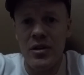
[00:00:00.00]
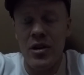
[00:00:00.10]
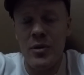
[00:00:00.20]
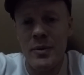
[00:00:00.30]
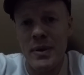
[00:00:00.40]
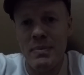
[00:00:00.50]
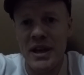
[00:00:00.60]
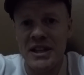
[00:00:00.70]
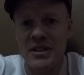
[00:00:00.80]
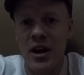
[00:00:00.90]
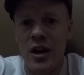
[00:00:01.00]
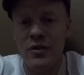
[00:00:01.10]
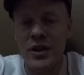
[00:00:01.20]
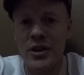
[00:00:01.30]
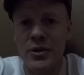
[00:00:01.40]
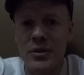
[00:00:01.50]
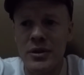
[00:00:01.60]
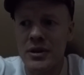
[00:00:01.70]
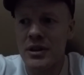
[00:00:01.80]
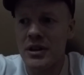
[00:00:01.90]
I'm a bit pissed off with you.
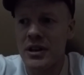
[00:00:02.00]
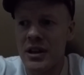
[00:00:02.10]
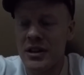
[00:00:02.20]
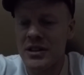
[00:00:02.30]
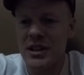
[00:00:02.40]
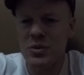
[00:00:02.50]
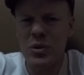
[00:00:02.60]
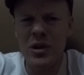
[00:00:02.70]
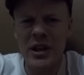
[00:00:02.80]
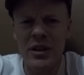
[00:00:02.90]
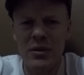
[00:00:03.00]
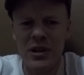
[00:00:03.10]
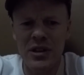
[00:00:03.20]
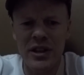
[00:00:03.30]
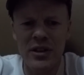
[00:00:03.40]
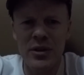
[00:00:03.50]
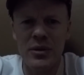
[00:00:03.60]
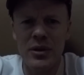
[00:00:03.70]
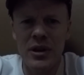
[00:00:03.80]
And I says, why? What did I do?